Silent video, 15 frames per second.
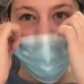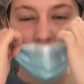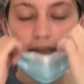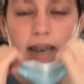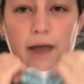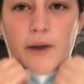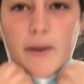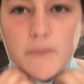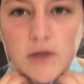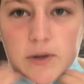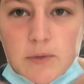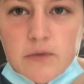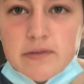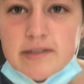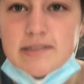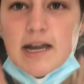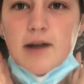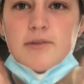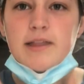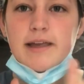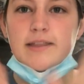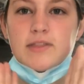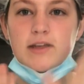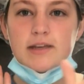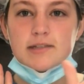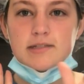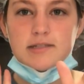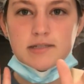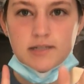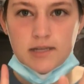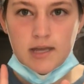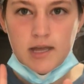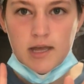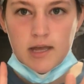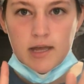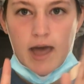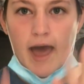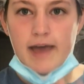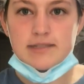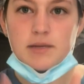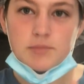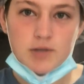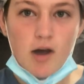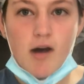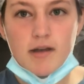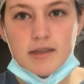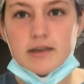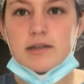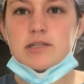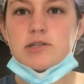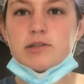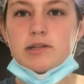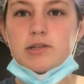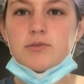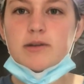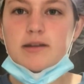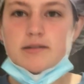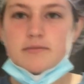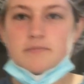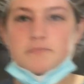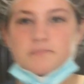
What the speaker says: Now I'm gonna move it down like this as I'm talking so then you can